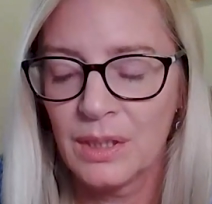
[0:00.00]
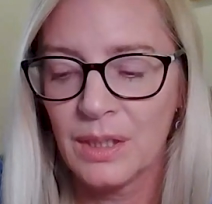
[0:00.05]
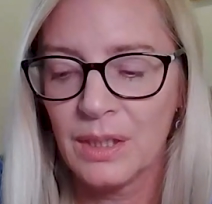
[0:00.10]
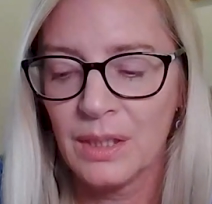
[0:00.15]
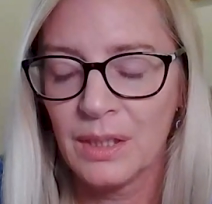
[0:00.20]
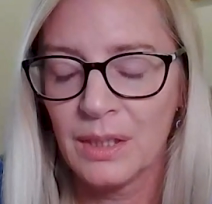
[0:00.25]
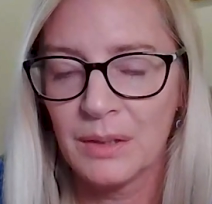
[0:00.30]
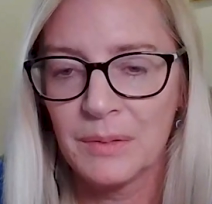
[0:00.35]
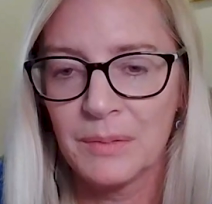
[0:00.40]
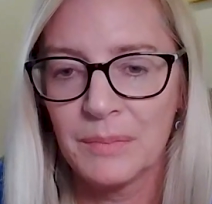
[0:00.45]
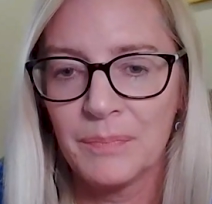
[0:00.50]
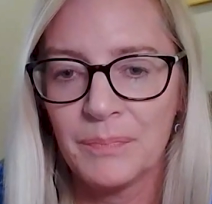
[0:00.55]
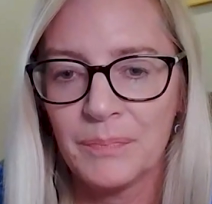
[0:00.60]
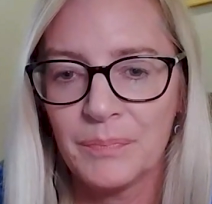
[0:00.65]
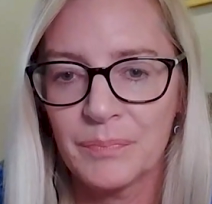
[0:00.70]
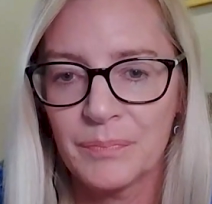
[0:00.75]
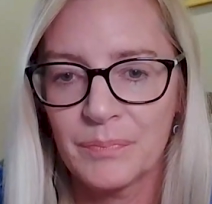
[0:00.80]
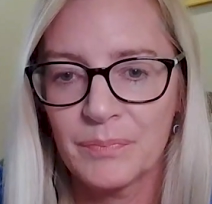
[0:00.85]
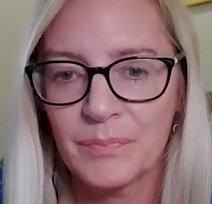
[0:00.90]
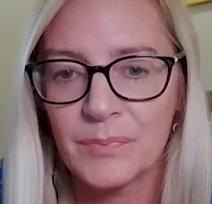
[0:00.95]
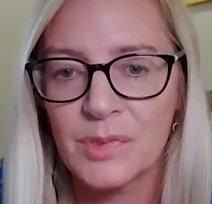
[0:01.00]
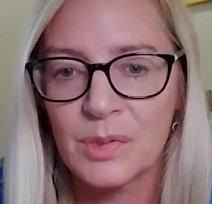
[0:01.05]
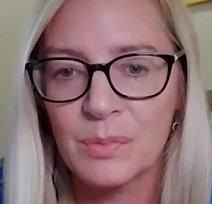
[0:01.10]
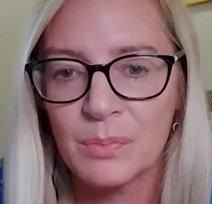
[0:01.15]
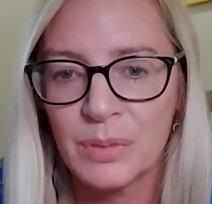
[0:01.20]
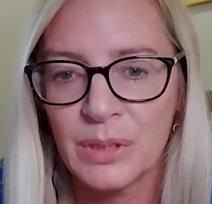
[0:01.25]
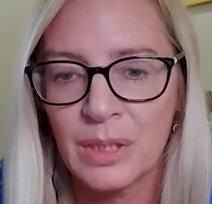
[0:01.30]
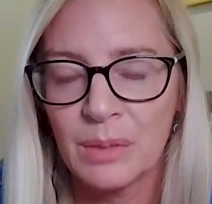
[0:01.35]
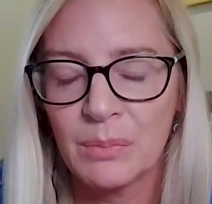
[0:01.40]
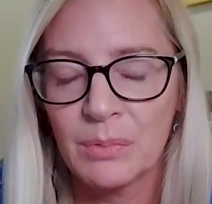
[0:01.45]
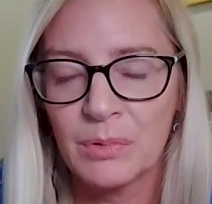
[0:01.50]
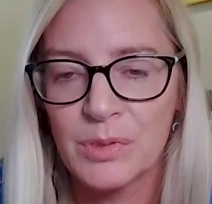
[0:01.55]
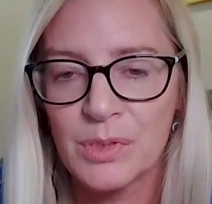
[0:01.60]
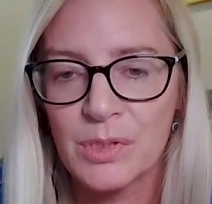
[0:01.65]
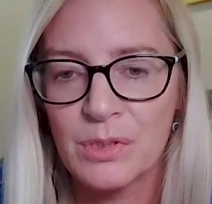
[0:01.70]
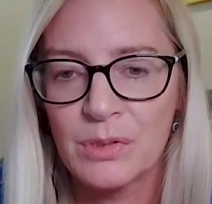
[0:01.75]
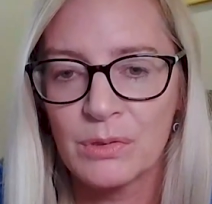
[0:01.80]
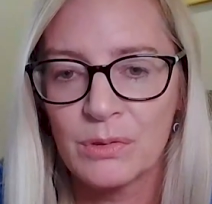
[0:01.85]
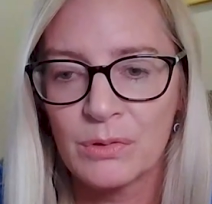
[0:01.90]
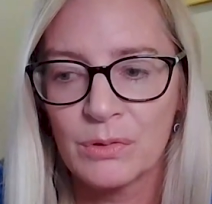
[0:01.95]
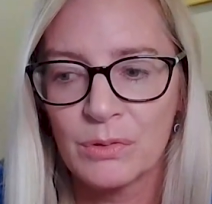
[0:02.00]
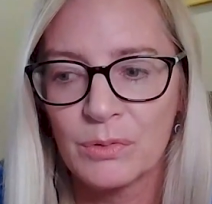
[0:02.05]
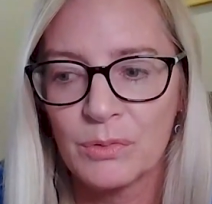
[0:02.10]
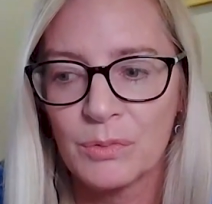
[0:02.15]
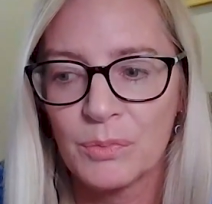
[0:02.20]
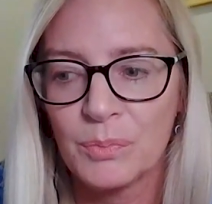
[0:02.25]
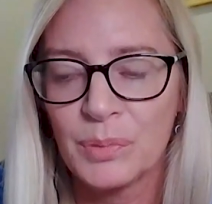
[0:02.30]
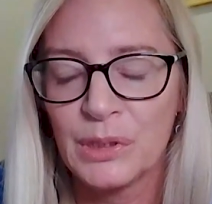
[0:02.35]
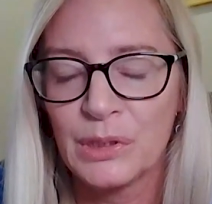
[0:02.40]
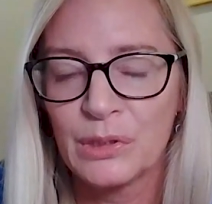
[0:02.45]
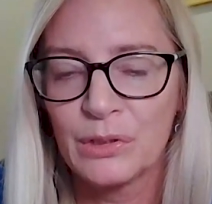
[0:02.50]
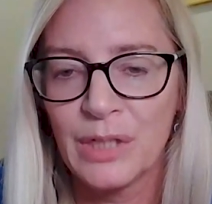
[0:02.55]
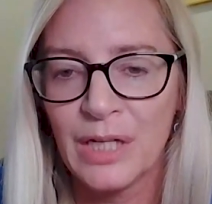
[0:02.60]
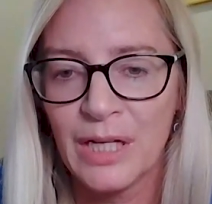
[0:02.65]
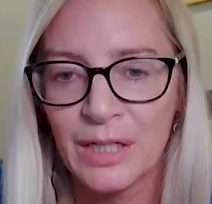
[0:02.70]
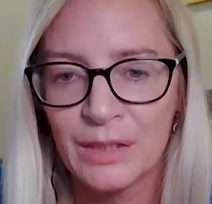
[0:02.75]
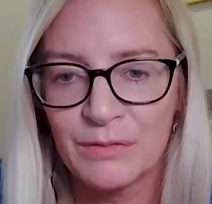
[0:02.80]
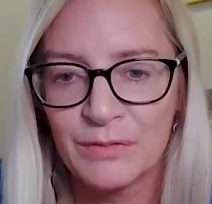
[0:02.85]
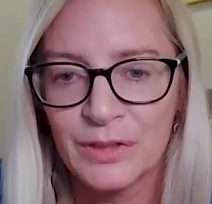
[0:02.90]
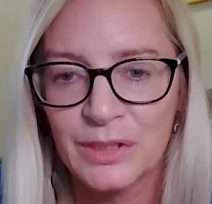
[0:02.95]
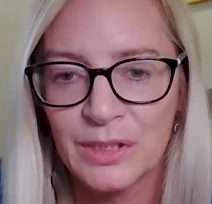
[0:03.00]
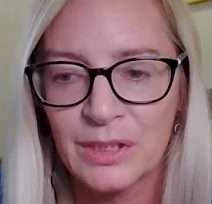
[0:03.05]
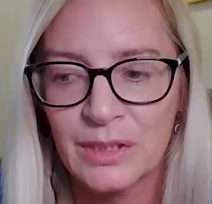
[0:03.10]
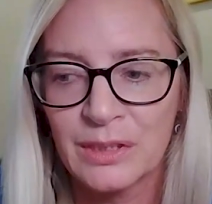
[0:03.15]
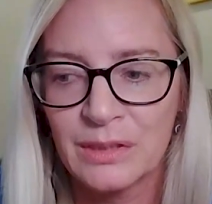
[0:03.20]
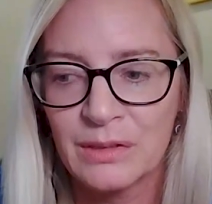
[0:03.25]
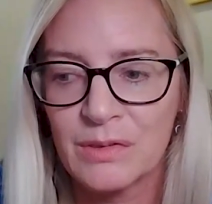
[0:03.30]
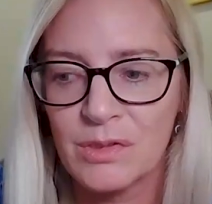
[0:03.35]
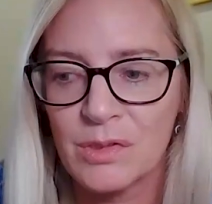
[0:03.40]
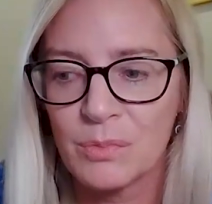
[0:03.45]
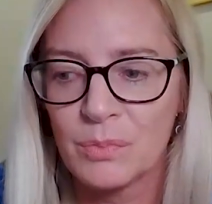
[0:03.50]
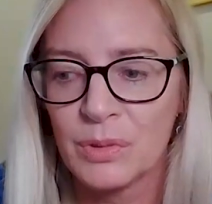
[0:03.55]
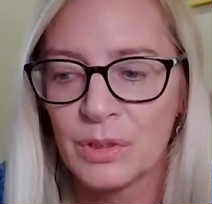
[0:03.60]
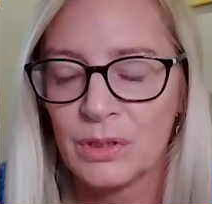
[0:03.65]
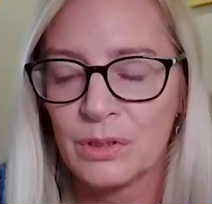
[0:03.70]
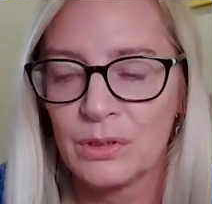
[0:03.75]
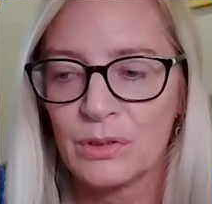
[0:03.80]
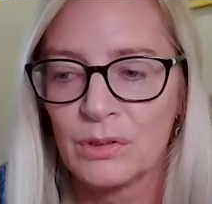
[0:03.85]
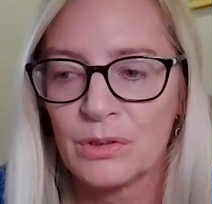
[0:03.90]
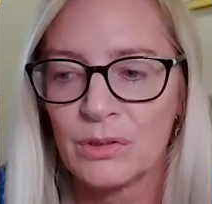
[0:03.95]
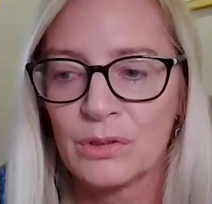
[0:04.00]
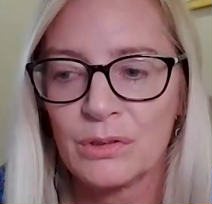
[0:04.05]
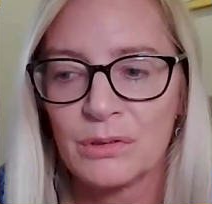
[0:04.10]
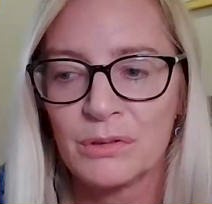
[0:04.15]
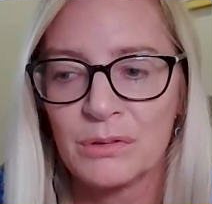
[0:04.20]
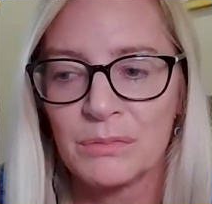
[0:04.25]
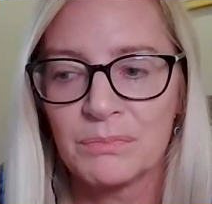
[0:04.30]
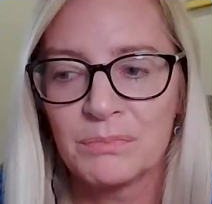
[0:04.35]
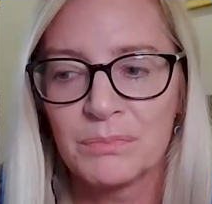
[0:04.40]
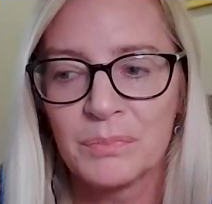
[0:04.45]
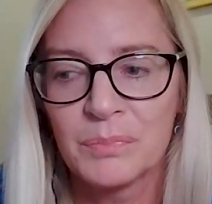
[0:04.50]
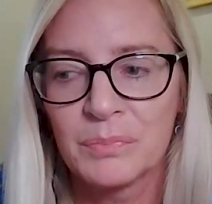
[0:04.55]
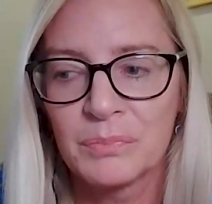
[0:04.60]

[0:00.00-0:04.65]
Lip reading: to be able to be your advocate, to be your